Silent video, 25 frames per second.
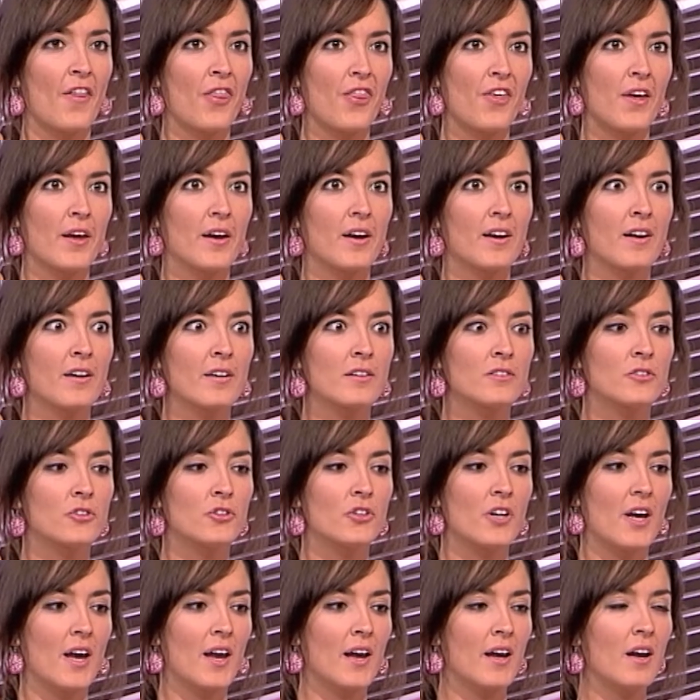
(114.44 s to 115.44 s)
think
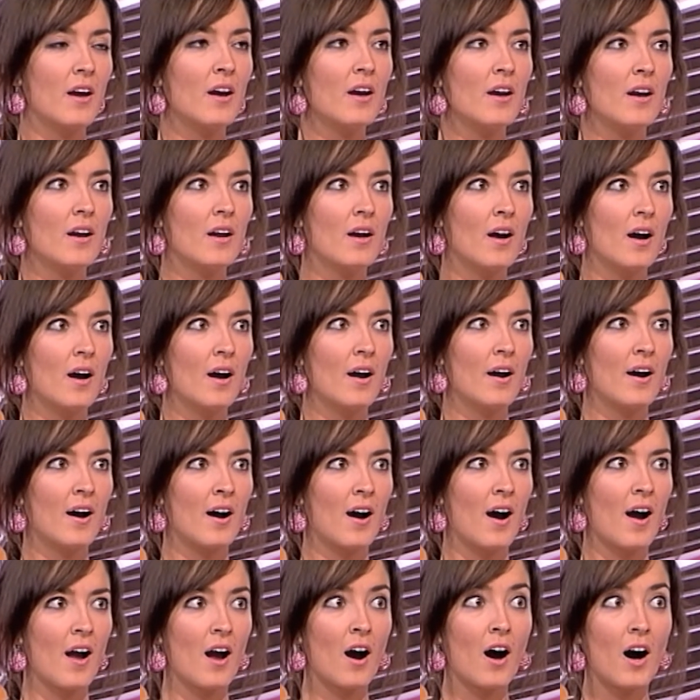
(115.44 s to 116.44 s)
today
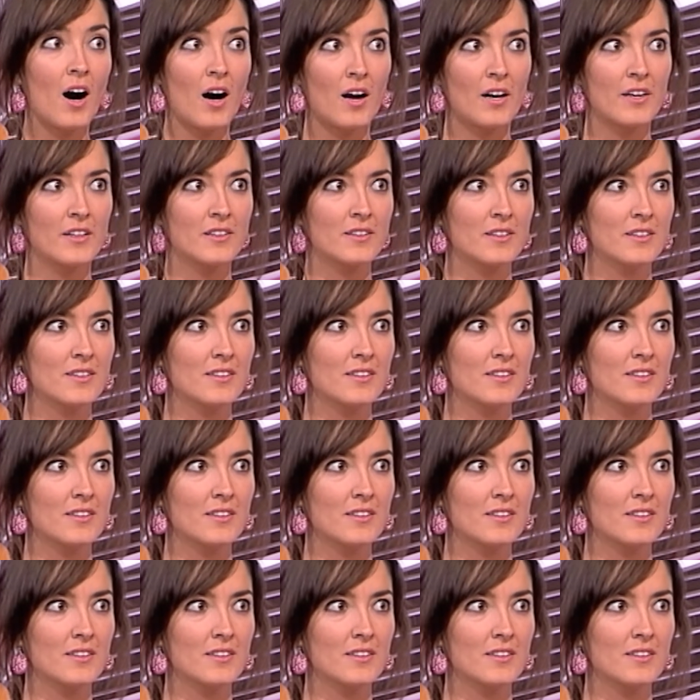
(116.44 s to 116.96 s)
I hurt.